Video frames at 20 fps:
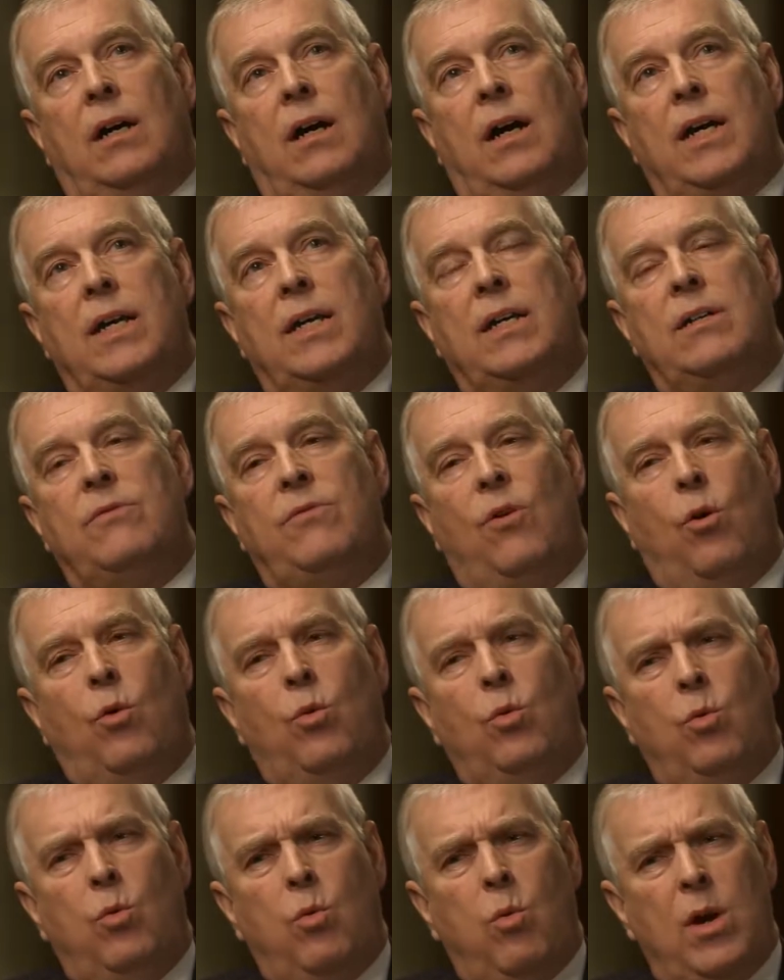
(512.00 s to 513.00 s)
I have
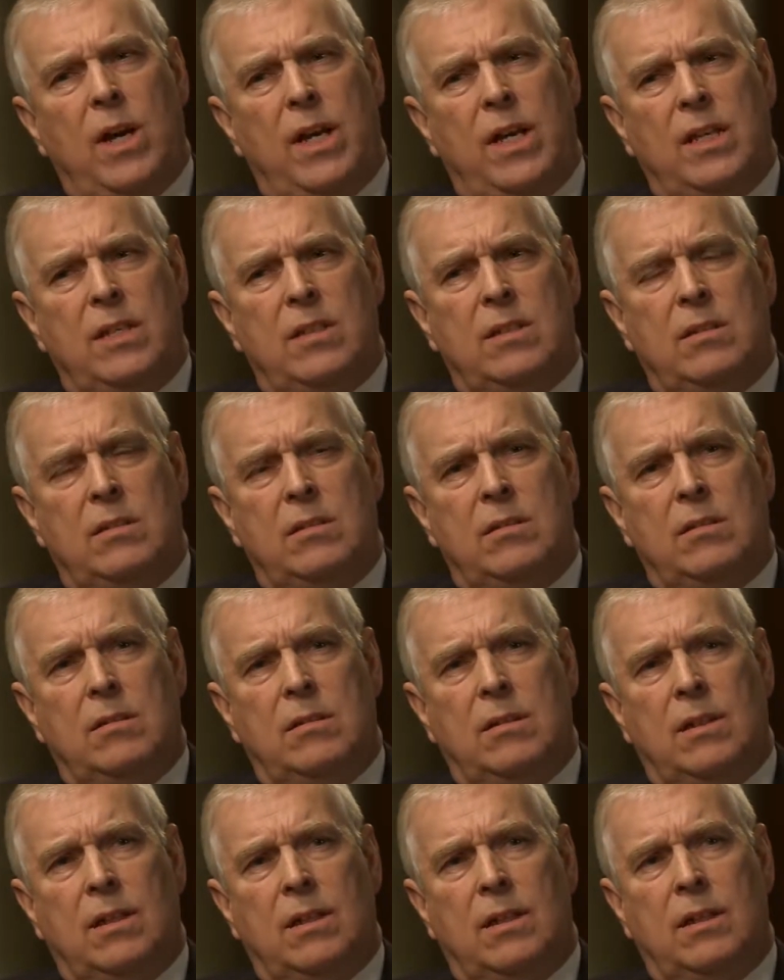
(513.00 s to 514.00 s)
always,
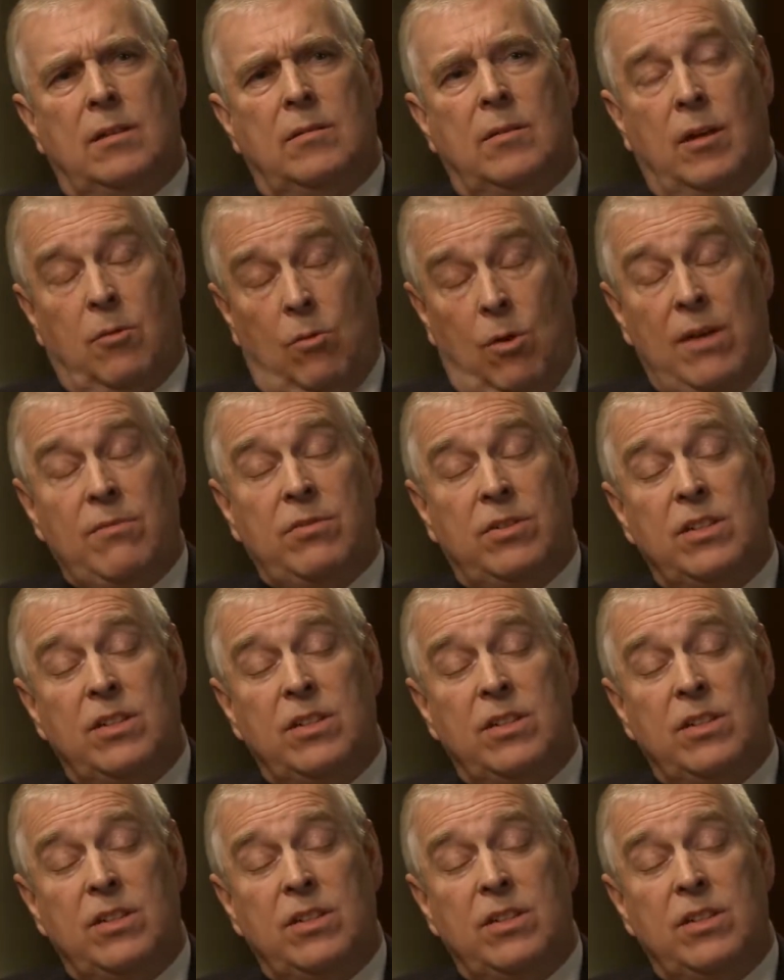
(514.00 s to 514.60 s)
ever